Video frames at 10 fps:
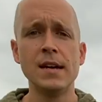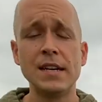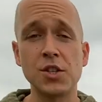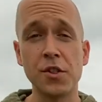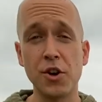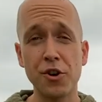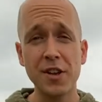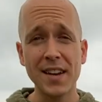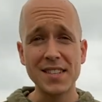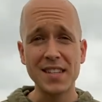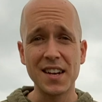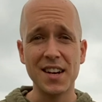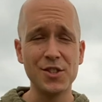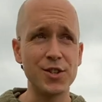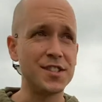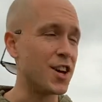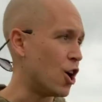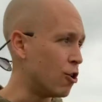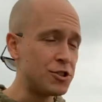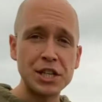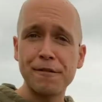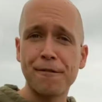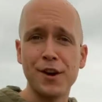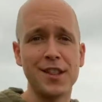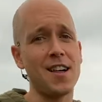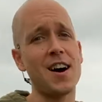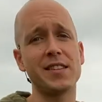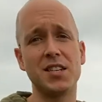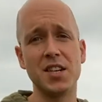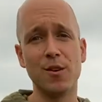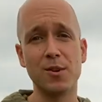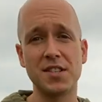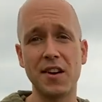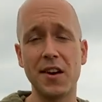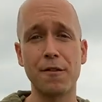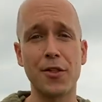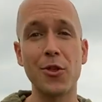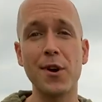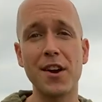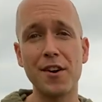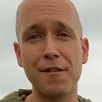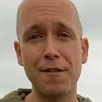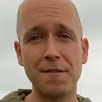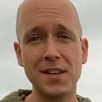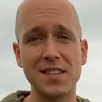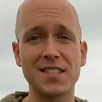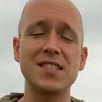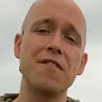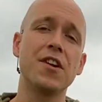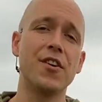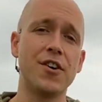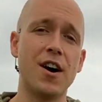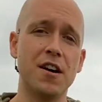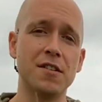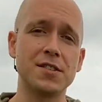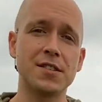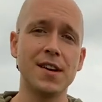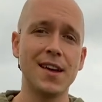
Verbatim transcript: So in the early 1900s, oceanfront lots here were selling for $350 to $700.